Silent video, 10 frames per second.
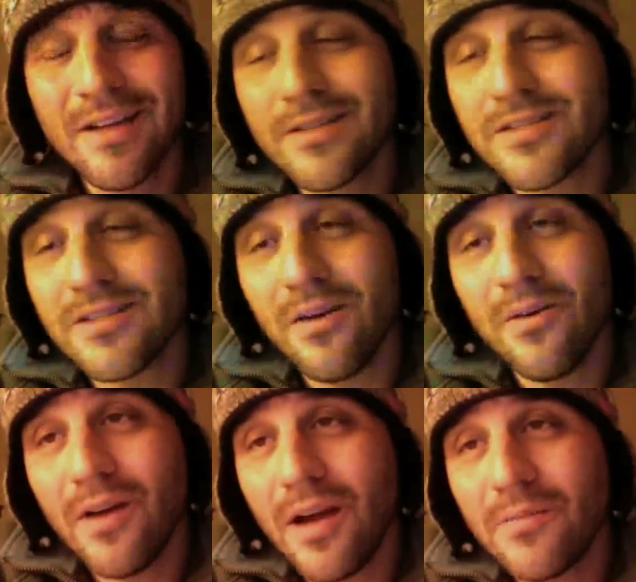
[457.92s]

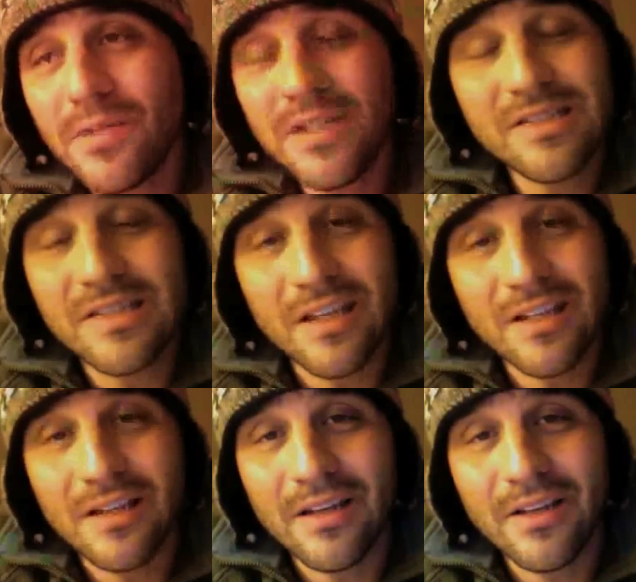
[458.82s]
So I'm just
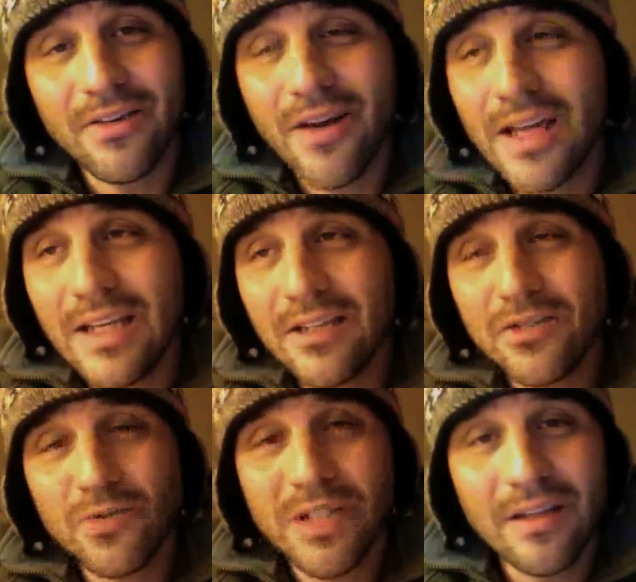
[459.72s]
saying, your idea
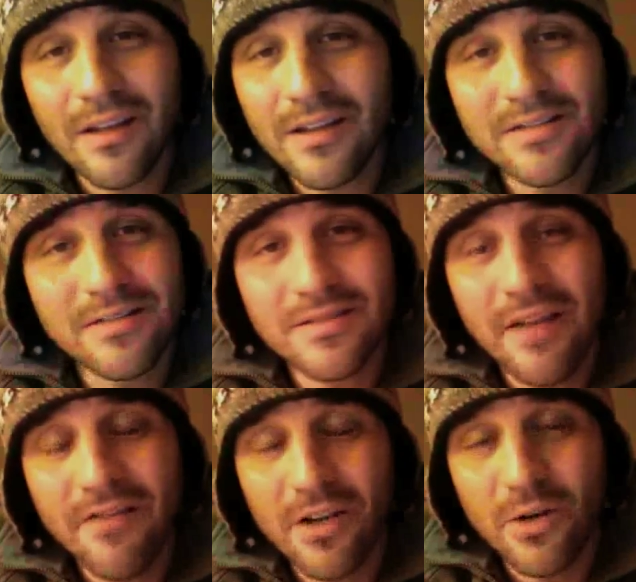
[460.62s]
is ridiculous. It's
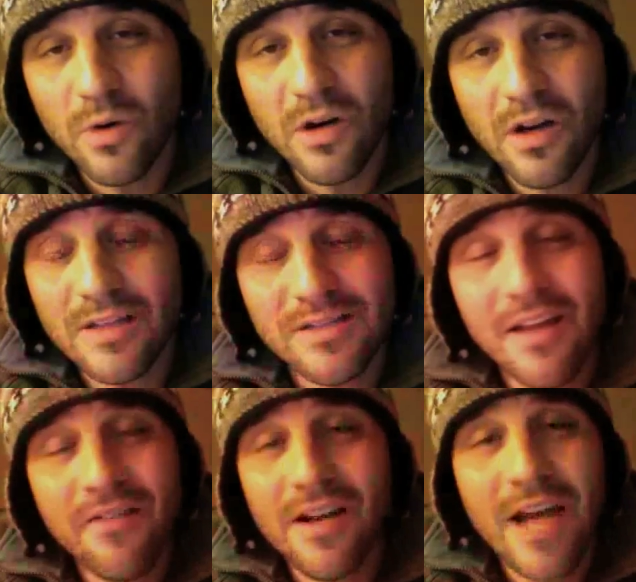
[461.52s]
never going to work. It's
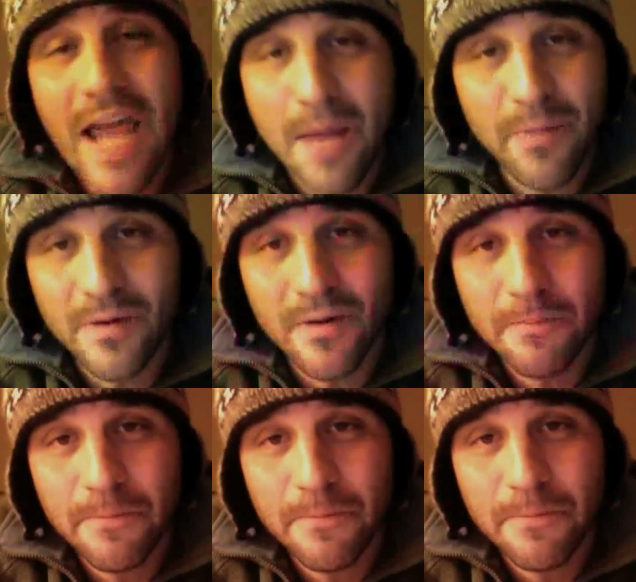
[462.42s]
never going to happen.
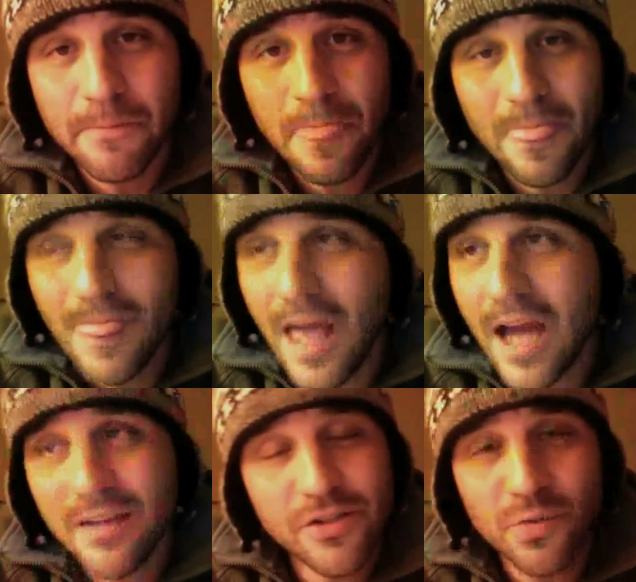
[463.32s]
Not
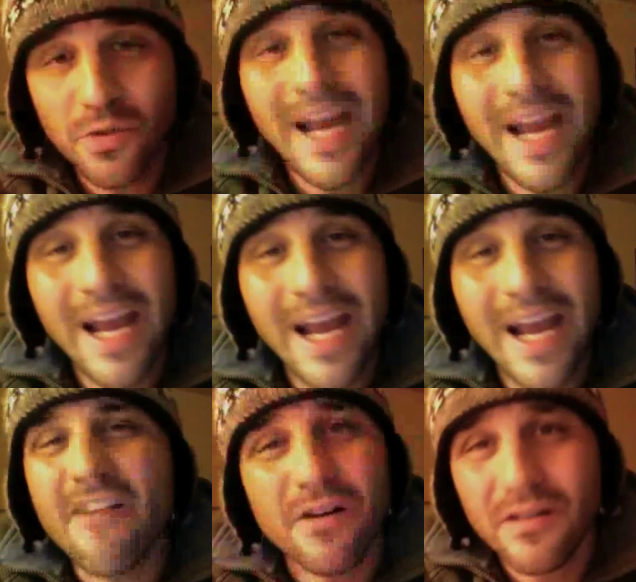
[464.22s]
in this world, not
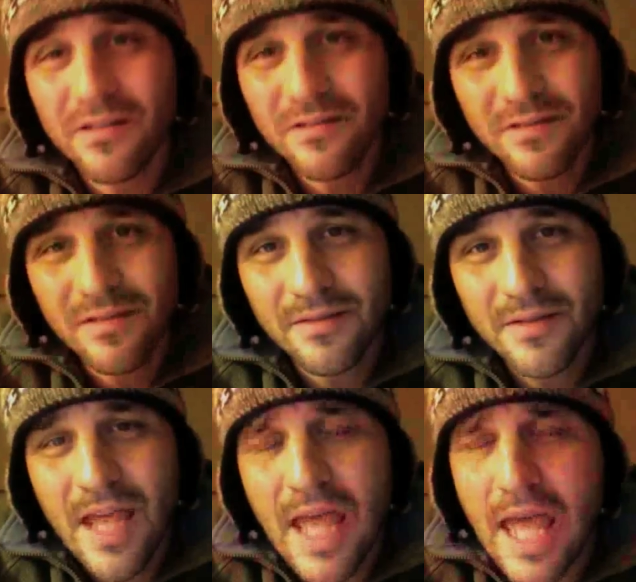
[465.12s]
ever.
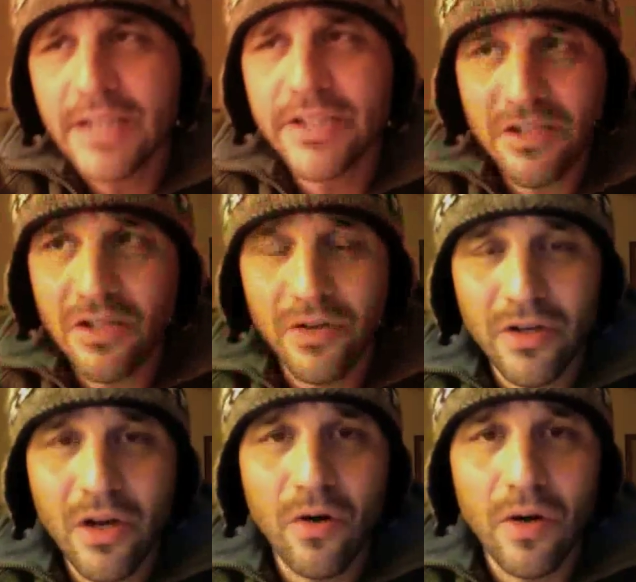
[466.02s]
And just so you
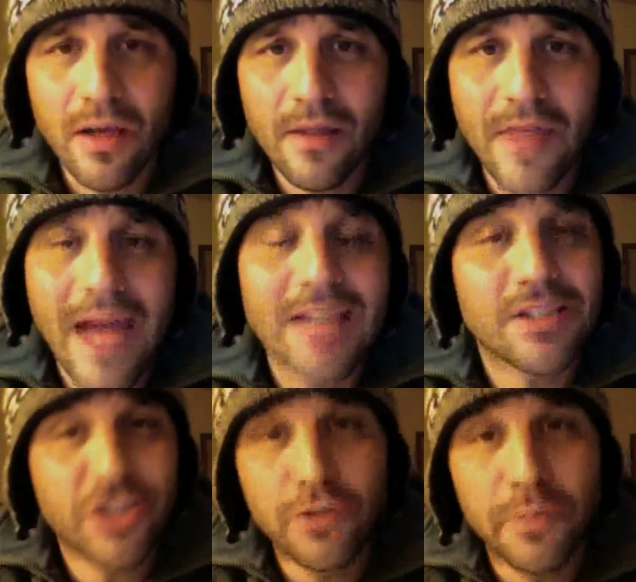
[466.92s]
know,
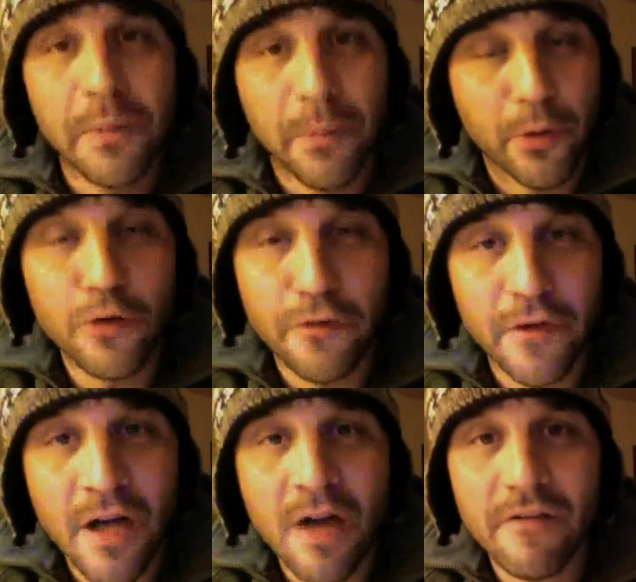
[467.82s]
that should be proof
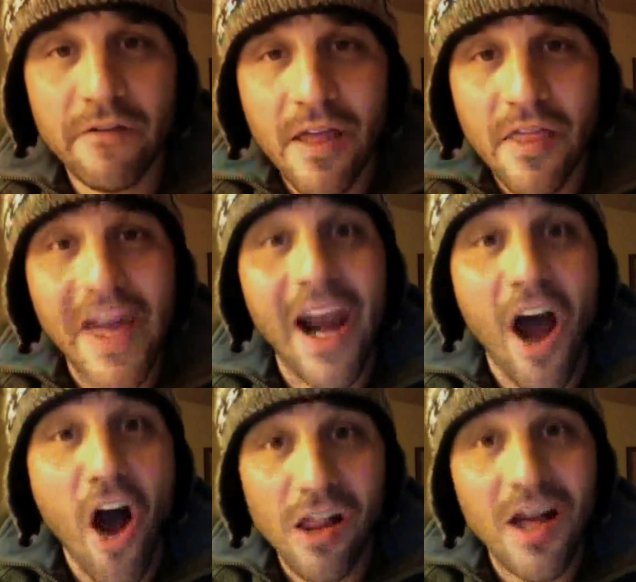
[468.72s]
enough that
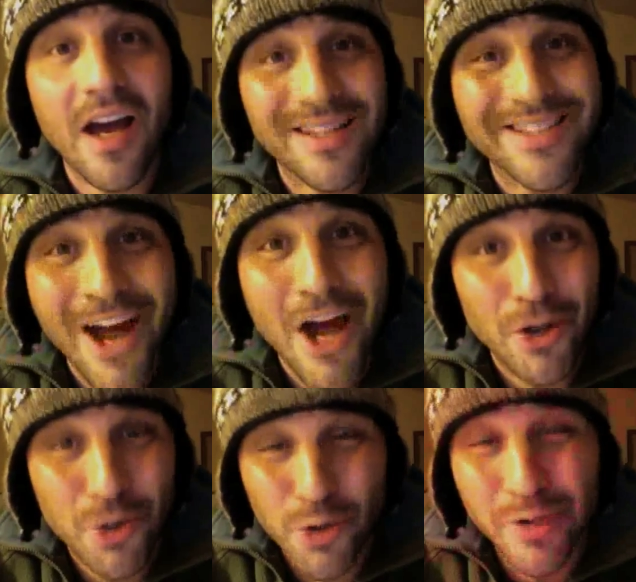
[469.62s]
Allah is not
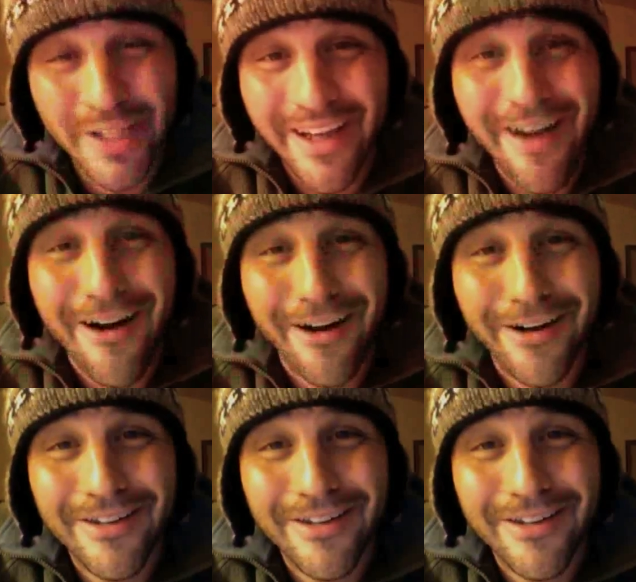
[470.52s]
truly God.